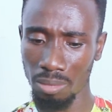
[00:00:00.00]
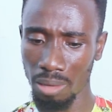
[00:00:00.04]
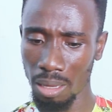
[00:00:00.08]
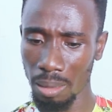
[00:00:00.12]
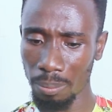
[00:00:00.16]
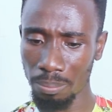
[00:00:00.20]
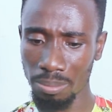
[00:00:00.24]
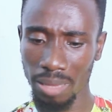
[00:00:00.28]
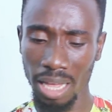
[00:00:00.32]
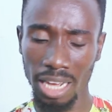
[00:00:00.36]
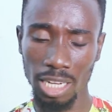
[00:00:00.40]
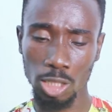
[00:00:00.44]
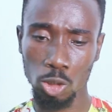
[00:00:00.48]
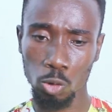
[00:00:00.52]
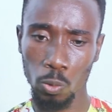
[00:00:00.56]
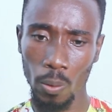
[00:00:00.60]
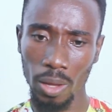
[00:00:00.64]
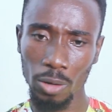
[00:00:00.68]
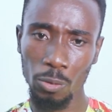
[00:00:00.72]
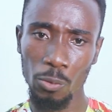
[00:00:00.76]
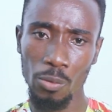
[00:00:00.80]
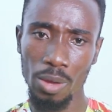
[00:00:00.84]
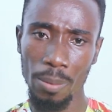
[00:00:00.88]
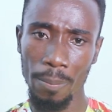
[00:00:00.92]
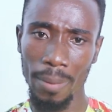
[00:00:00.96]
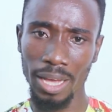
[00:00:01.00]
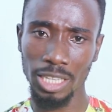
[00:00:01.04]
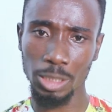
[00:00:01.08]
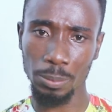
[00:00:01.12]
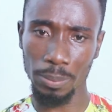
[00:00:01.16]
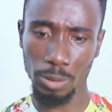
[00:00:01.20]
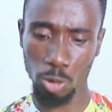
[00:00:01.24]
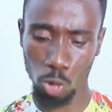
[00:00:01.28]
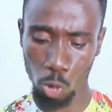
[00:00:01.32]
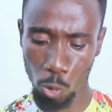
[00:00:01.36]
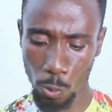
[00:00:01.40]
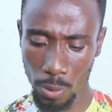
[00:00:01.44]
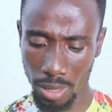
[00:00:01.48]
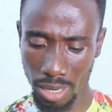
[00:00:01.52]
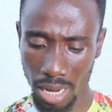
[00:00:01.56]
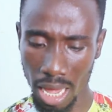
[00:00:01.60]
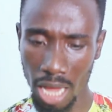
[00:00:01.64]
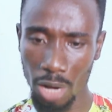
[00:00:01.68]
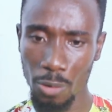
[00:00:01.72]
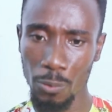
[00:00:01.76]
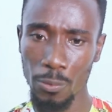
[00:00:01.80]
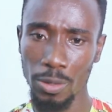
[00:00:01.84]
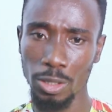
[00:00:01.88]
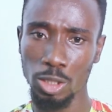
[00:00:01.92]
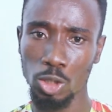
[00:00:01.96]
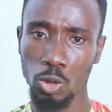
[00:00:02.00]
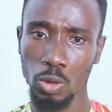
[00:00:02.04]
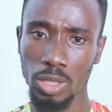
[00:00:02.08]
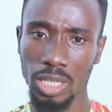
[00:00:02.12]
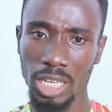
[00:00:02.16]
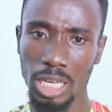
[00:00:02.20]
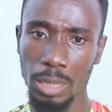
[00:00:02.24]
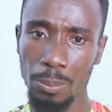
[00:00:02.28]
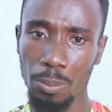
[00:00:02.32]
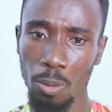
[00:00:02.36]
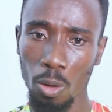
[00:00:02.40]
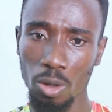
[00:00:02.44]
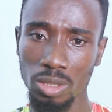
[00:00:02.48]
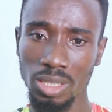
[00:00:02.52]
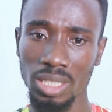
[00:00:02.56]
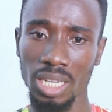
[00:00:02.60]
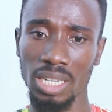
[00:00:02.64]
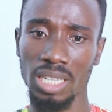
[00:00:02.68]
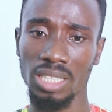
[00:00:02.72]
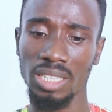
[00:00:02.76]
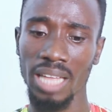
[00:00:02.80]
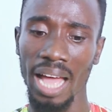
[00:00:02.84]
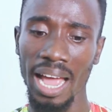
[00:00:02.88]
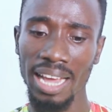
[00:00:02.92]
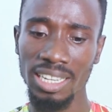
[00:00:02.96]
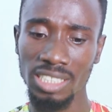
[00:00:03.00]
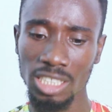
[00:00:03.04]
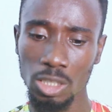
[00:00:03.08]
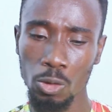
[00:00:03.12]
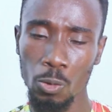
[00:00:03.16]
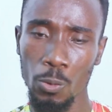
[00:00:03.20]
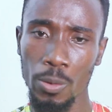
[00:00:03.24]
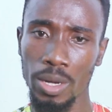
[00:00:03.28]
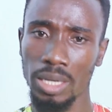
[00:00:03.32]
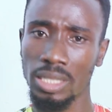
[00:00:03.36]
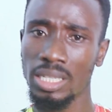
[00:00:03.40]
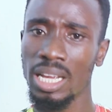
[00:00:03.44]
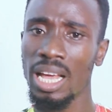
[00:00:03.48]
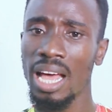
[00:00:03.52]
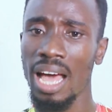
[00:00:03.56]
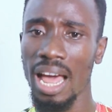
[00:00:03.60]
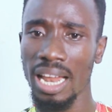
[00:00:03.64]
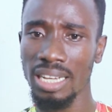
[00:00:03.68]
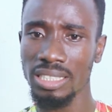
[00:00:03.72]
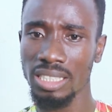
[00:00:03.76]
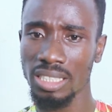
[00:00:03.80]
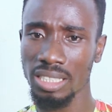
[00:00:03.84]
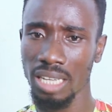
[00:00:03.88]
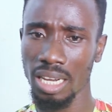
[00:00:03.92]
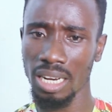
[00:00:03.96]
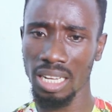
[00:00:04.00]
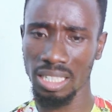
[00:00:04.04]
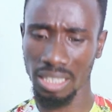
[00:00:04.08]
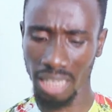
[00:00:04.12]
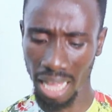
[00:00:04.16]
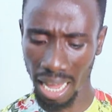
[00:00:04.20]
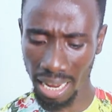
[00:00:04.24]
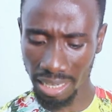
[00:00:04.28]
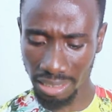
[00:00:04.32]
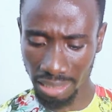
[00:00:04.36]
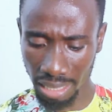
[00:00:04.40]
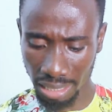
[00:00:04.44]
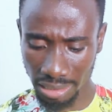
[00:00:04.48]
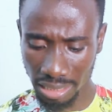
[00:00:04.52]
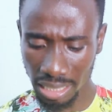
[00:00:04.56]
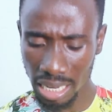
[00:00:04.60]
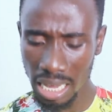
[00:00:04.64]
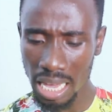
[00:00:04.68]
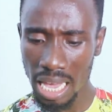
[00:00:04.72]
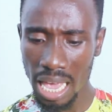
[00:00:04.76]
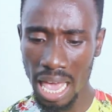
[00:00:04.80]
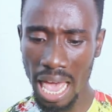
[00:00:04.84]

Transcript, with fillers: Um, that is what we must be doing. And we should keep on sanitizing with hand sanitizers.